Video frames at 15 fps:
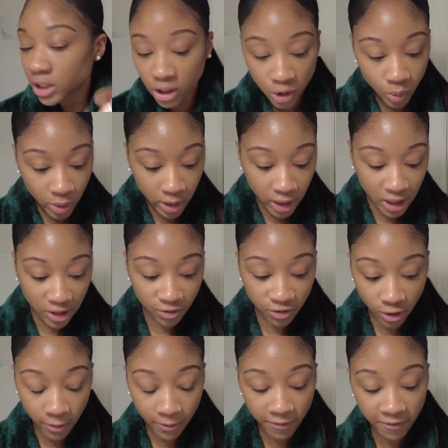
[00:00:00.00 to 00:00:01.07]
This one is
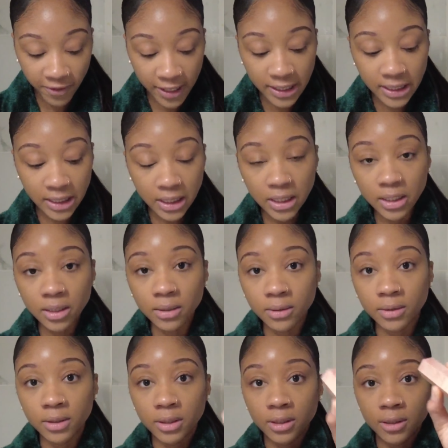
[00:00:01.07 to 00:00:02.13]
from Fenty
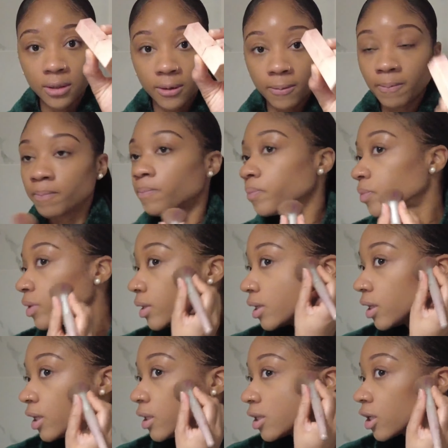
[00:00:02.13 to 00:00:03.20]

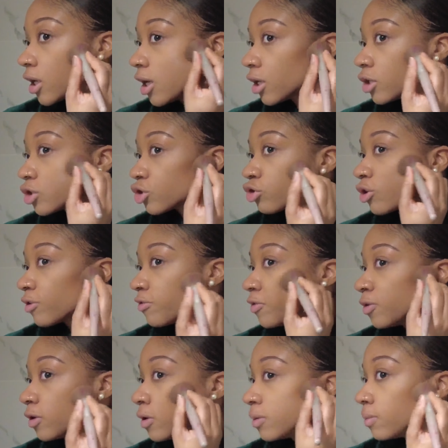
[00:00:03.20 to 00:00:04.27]
in the color
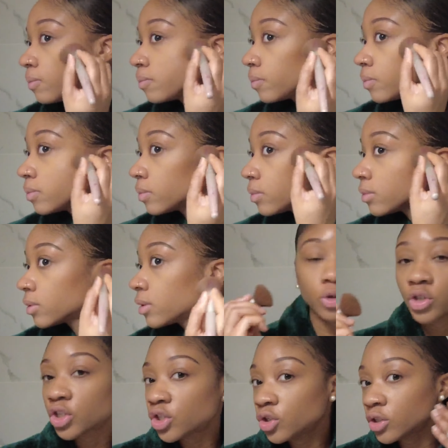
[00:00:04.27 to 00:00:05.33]
Truffle. You
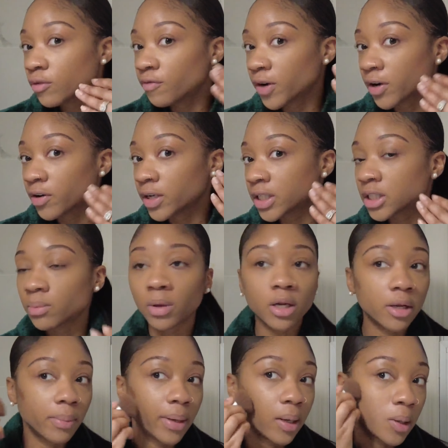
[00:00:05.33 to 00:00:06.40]
just use a very small
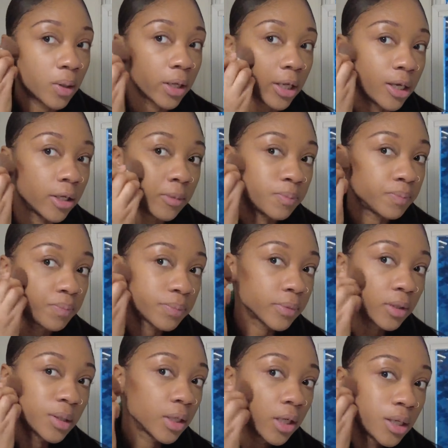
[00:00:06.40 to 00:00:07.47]
amount and
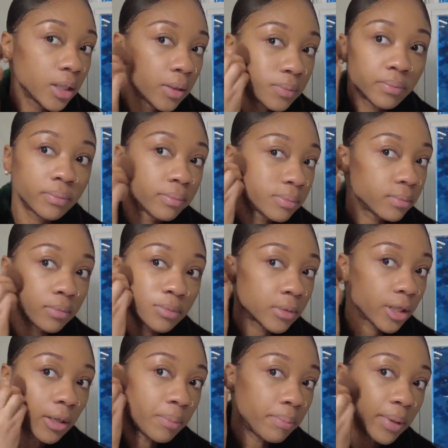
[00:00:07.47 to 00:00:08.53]

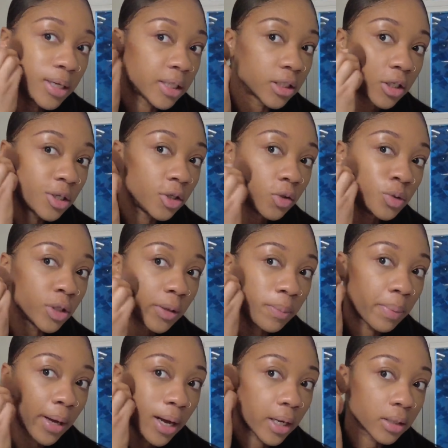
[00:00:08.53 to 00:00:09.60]
it makes a huge
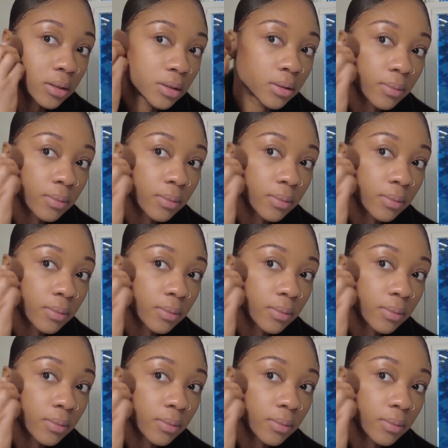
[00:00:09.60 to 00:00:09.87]
impact.